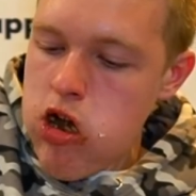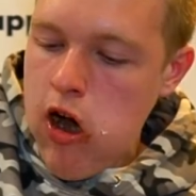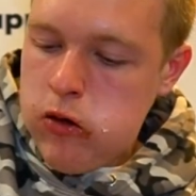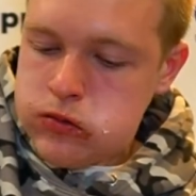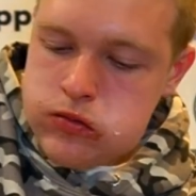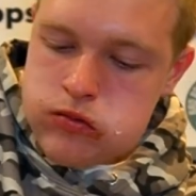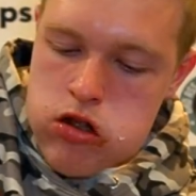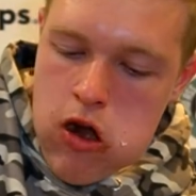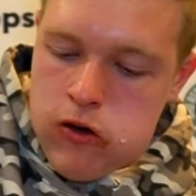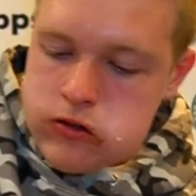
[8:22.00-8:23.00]
Carl's now
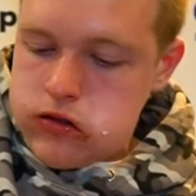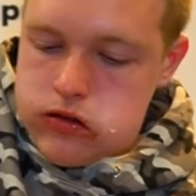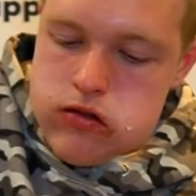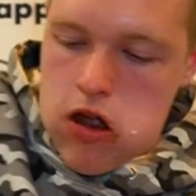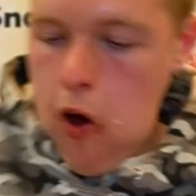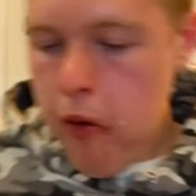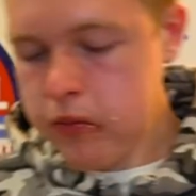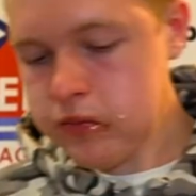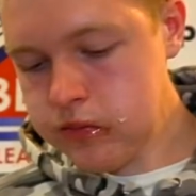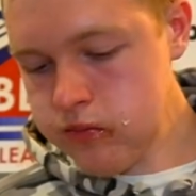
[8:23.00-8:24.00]
squirting all
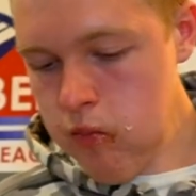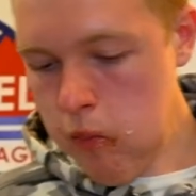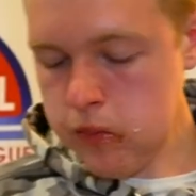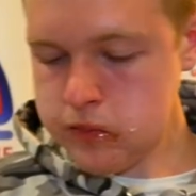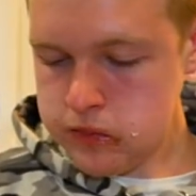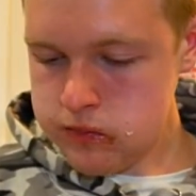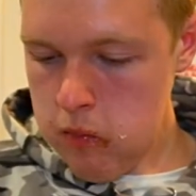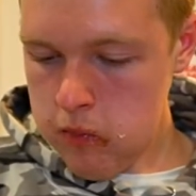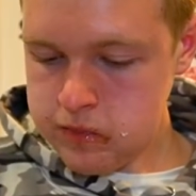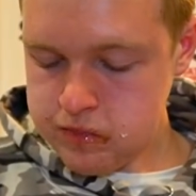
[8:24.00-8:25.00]
his tub on
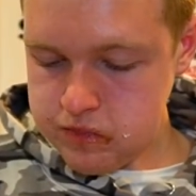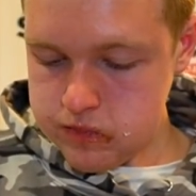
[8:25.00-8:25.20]
there.